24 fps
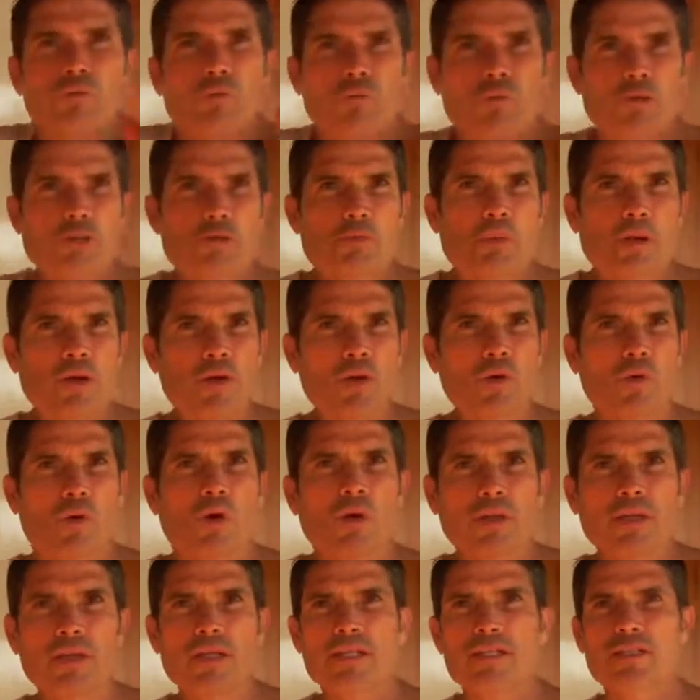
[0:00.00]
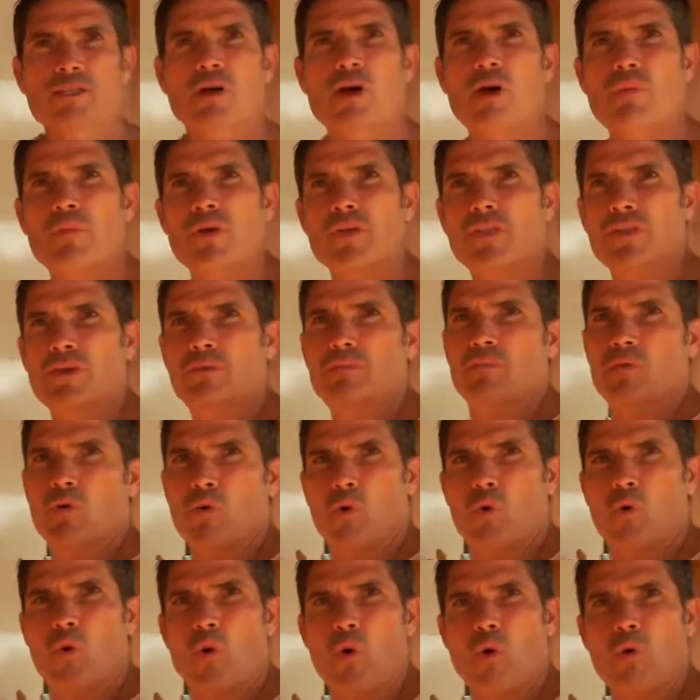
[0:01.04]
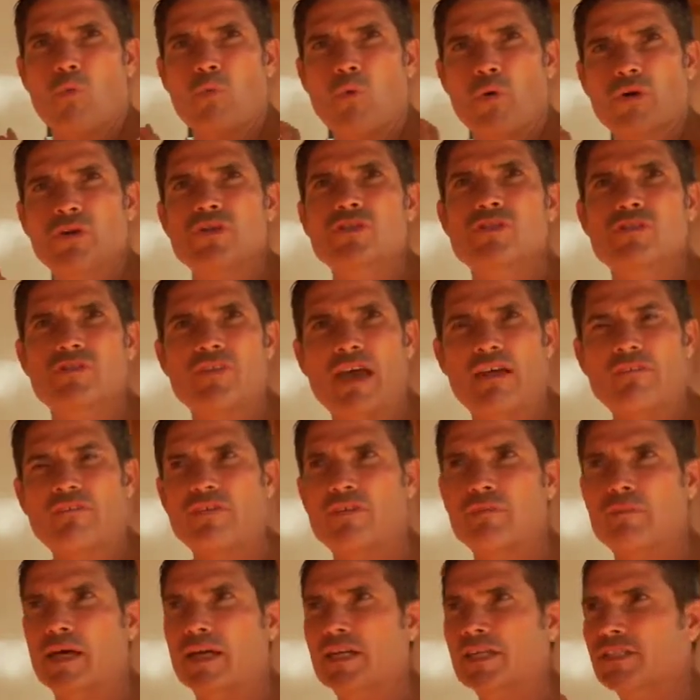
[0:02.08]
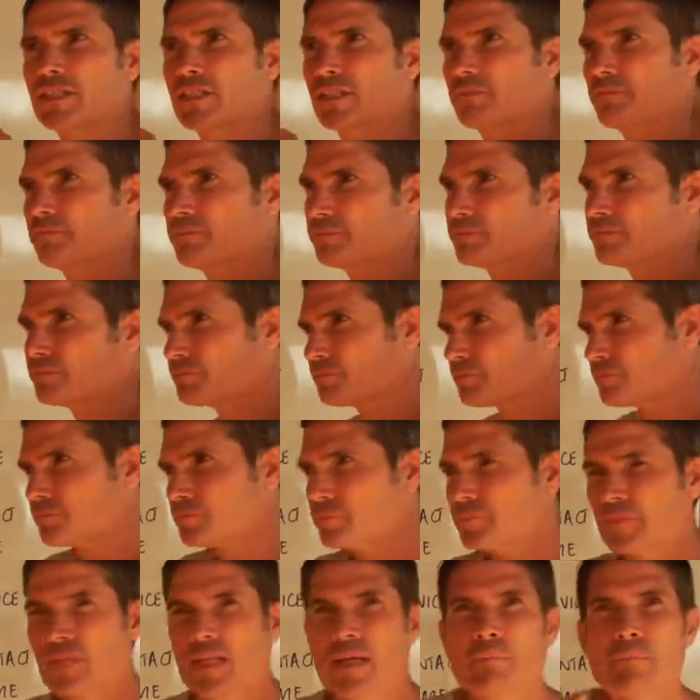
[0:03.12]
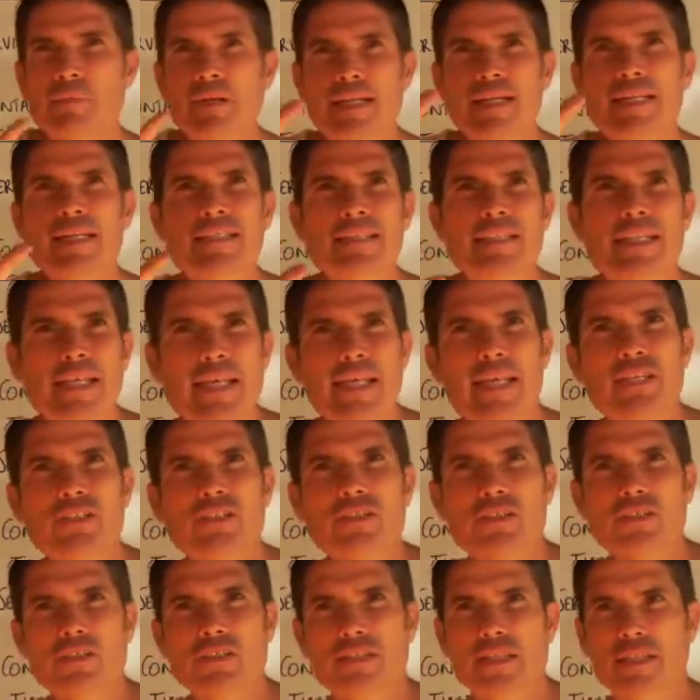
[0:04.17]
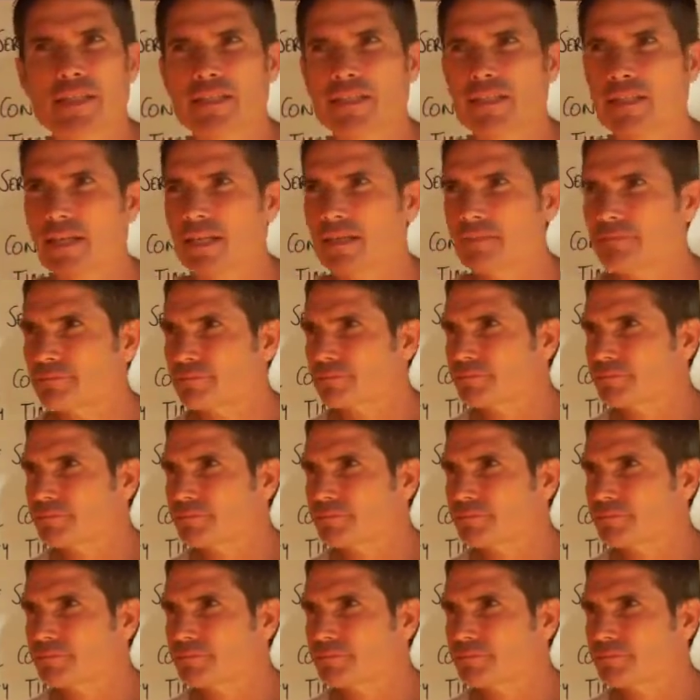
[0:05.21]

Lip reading: we spend quality time with them, or words of affirmation. But here's the interesting thing.